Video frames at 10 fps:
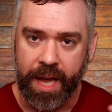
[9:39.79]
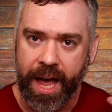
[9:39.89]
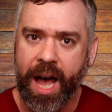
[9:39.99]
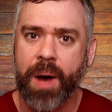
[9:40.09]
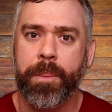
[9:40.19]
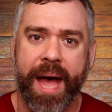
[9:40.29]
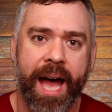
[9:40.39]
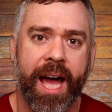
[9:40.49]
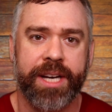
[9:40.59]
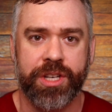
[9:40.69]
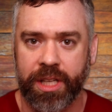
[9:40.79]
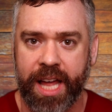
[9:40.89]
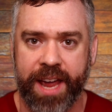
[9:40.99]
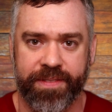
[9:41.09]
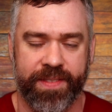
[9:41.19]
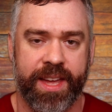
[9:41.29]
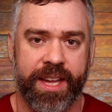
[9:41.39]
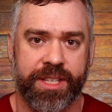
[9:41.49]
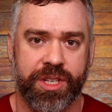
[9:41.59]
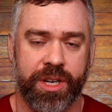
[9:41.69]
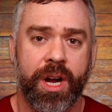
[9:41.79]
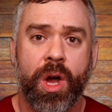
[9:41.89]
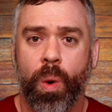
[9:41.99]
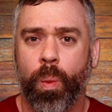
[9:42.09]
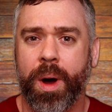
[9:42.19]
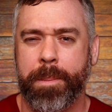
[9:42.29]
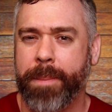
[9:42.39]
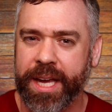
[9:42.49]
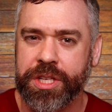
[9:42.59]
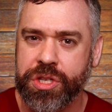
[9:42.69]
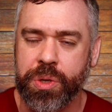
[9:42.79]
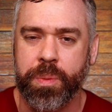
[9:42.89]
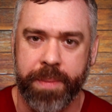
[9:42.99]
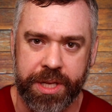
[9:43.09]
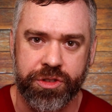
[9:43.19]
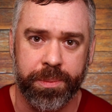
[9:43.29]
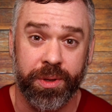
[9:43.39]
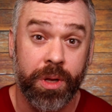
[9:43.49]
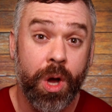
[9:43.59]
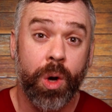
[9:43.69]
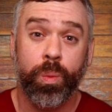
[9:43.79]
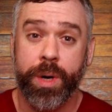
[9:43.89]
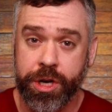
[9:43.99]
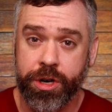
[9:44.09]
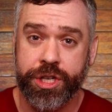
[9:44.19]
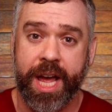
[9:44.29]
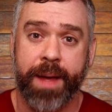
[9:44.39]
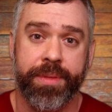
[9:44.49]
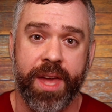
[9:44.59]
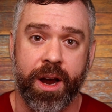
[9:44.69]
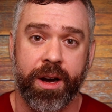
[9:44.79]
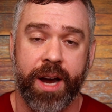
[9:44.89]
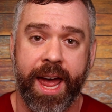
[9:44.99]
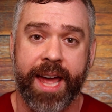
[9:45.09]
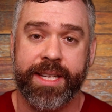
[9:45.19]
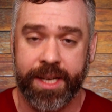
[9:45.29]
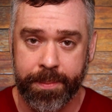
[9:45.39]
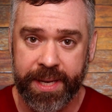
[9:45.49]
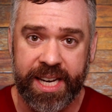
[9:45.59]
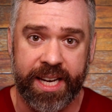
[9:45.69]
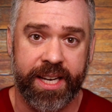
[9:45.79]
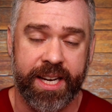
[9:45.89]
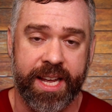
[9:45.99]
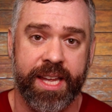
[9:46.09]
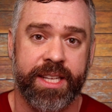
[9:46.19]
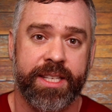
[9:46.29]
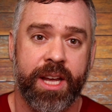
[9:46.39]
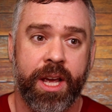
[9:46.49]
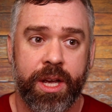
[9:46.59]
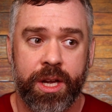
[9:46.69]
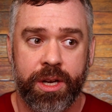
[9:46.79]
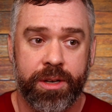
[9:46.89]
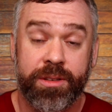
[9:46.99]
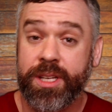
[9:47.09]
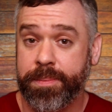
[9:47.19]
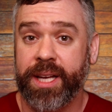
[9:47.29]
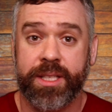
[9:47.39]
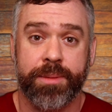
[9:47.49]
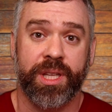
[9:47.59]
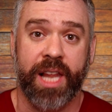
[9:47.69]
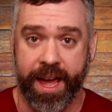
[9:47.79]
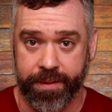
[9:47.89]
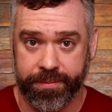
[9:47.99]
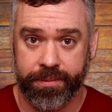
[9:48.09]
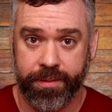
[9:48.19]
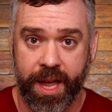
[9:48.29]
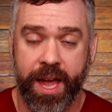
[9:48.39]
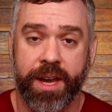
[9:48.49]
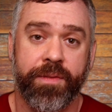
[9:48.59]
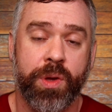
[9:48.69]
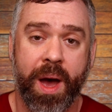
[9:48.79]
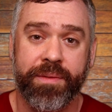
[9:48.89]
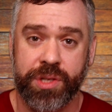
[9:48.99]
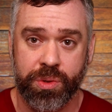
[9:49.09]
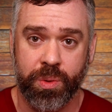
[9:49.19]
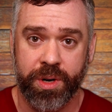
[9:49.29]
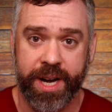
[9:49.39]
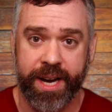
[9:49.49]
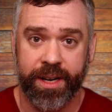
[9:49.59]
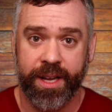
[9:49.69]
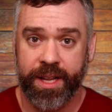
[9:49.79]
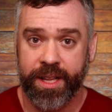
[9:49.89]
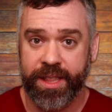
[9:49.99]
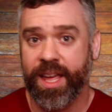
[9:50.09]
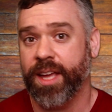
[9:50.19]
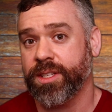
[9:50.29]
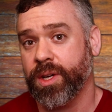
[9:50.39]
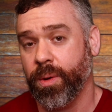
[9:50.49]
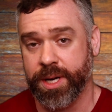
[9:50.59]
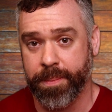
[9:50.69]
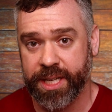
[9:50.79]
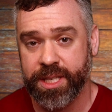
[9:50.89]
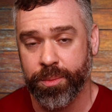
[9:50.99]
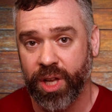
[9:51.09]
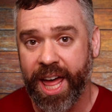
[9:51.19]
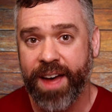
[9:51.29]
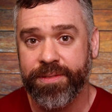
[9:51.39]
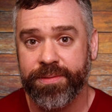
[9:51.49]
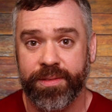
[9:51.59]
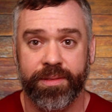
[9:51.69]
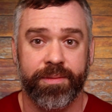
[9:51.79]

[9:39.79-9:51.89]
how bad your life is or what makes you miserable. What your job there as a comedian is to make someone laugh. And if you have a story that's going to make someone laugh,